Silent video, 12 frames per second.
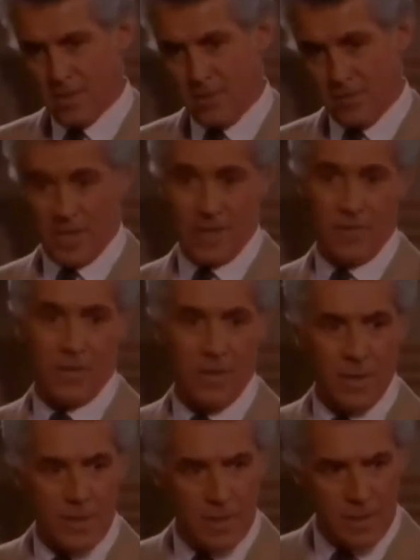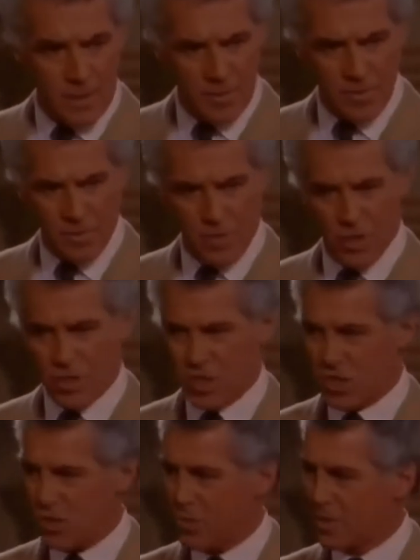Forgive her. I'm surprised
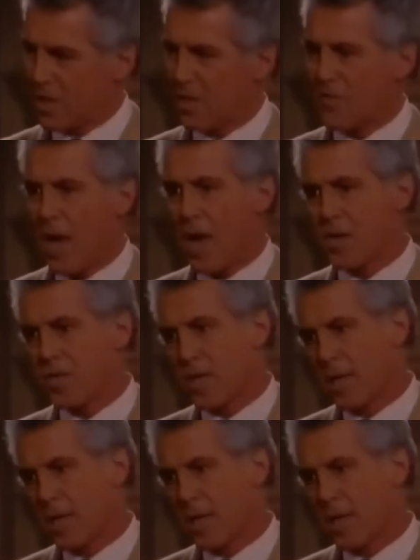she's stupid enough to ask.